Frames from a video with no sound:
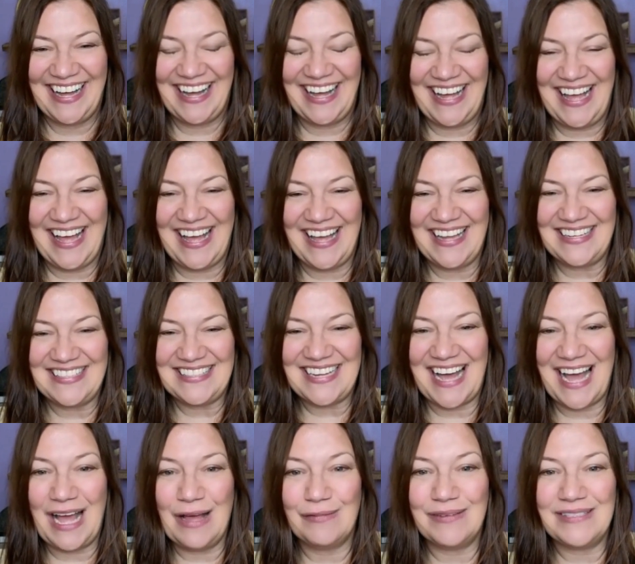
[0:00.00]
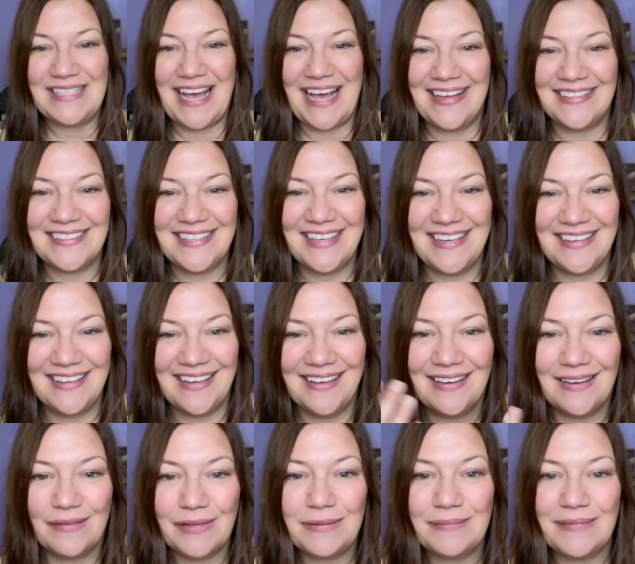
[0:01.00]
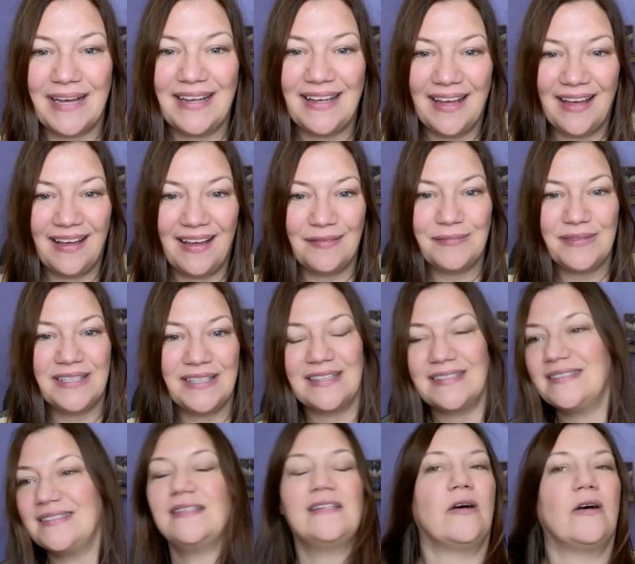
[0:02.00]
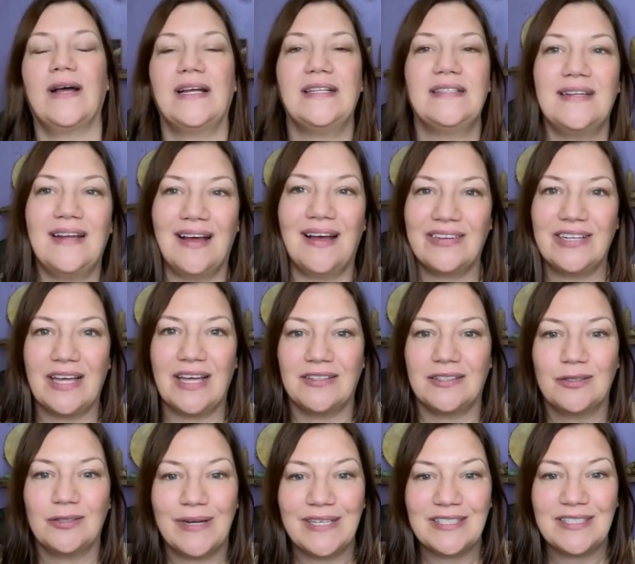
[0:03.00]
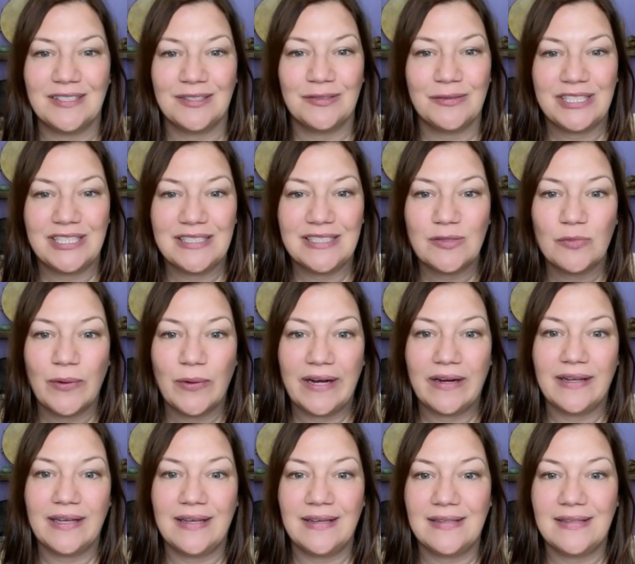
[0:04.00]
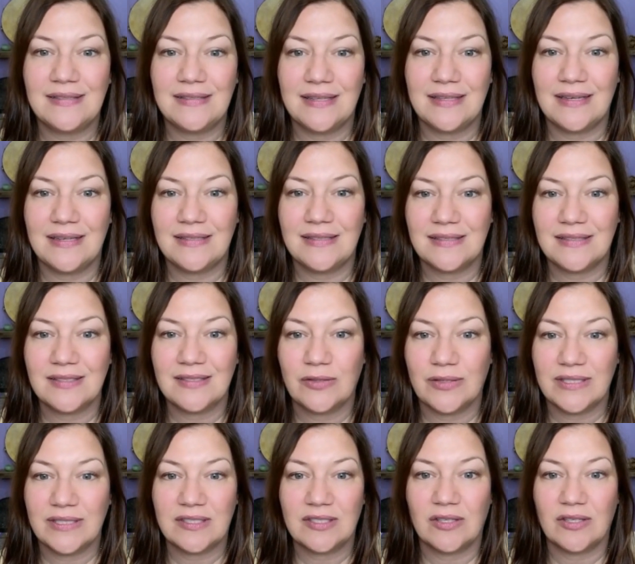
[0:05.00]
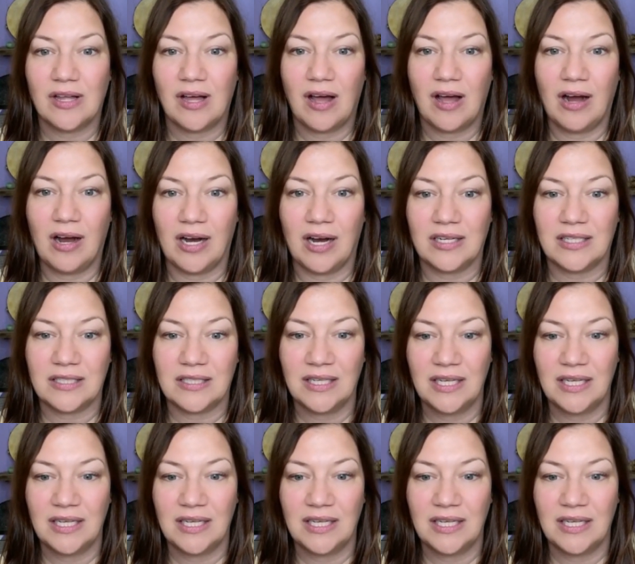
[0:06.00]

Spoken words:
And I was asking him in my head because, I did have another question, which is, where is this crystal heart?